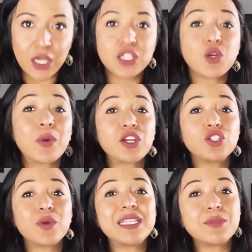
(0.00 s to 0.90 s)
So when you're
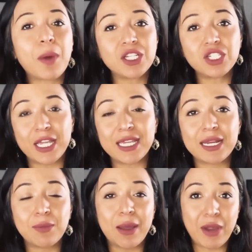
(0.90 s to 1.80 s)
doing these body
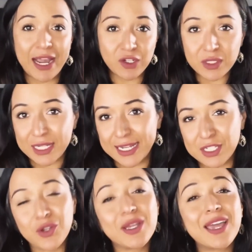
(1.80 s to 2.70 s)
shaking
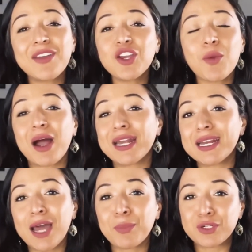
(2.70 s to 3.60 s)
exercises, you're giving your body
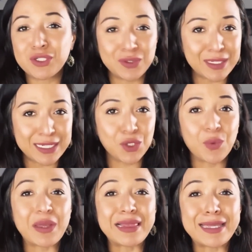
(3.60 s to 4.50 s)
an opportunity to
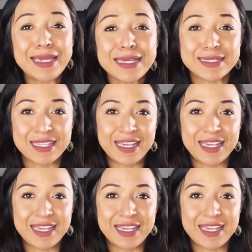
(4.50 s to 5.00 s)
release